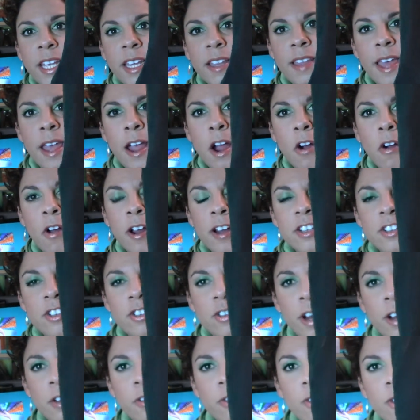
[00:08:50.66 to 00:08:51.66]
They are on
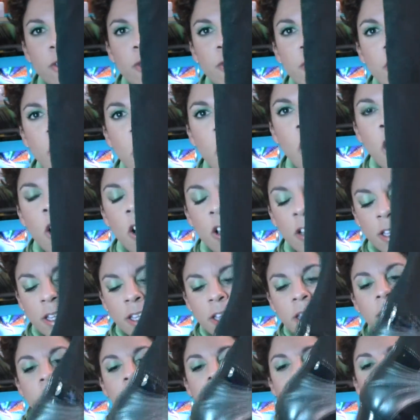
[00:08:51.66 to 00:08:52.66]
trend for fall.
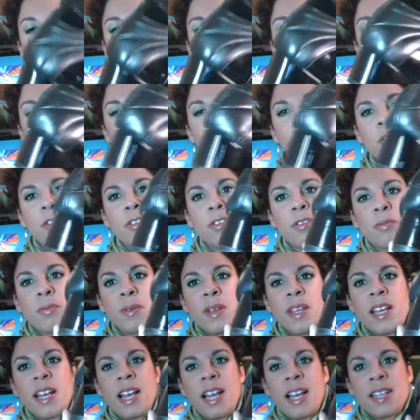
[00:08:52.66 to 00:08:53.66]
And they are 3
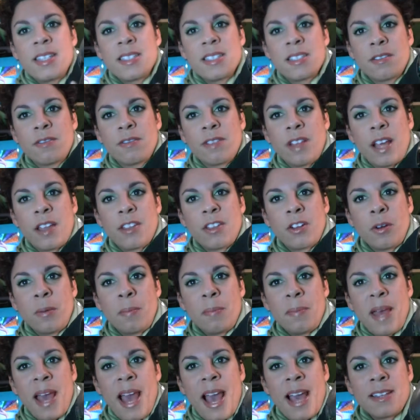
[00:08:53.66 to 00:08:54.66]
kinds of leather:
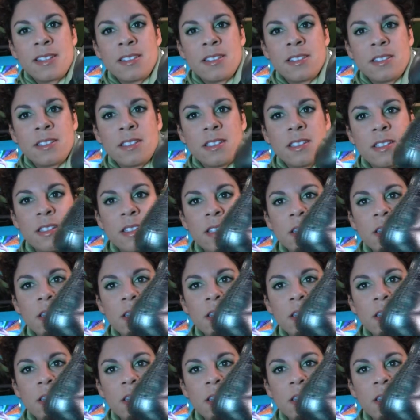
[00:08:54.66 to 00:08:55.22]
patent,